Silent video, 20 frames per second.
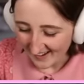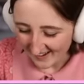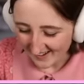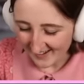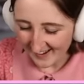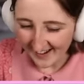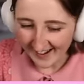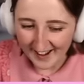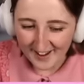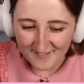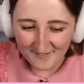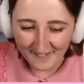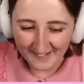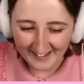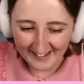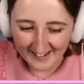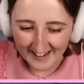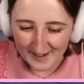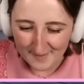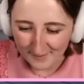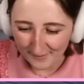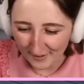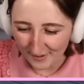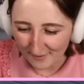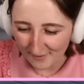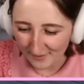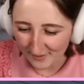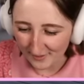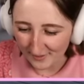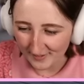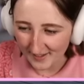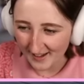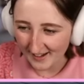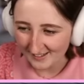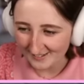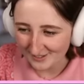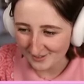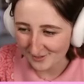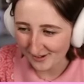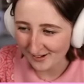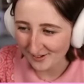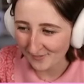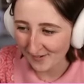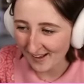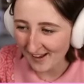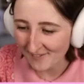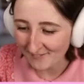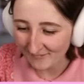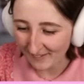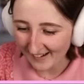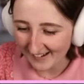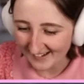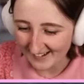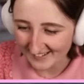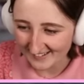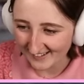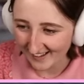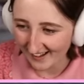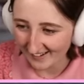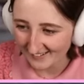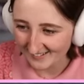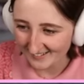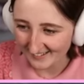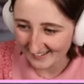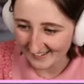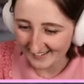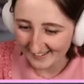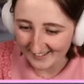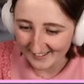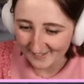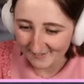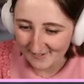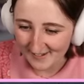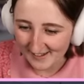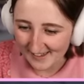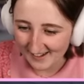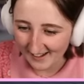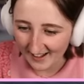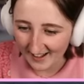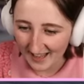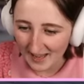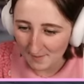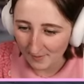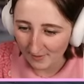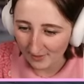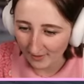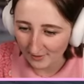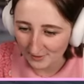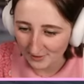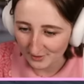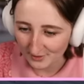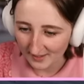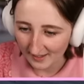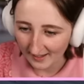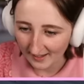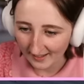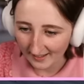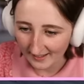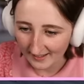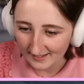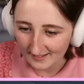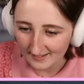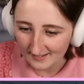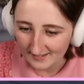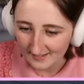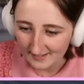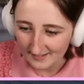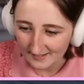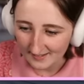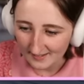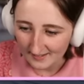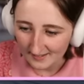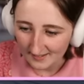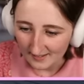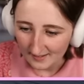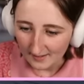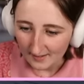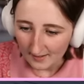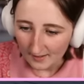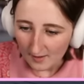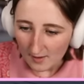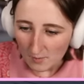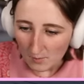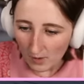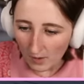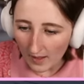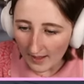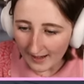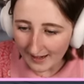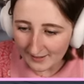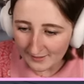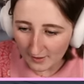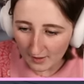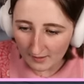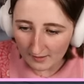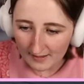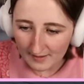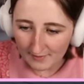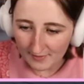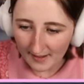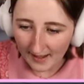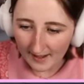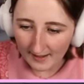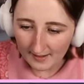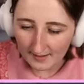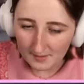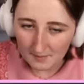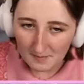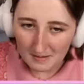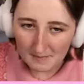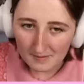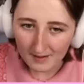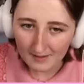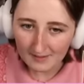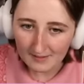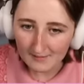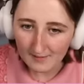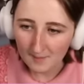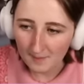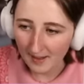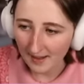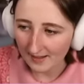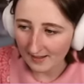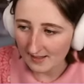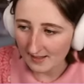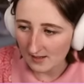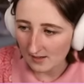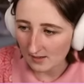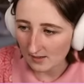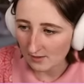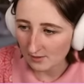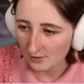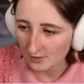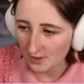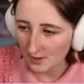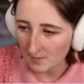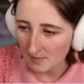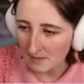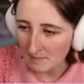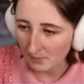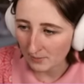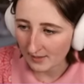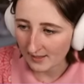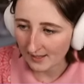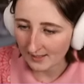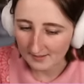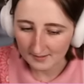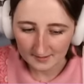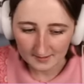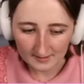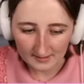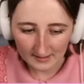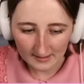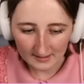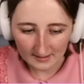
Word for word: yeah, invite a neighbor over, they'll kick it straight away. Right, exactly. If we get a neighbor, they'll just kick it. Well, I guess I'll leave that, maybe I'll leave it back here so that people can't see it,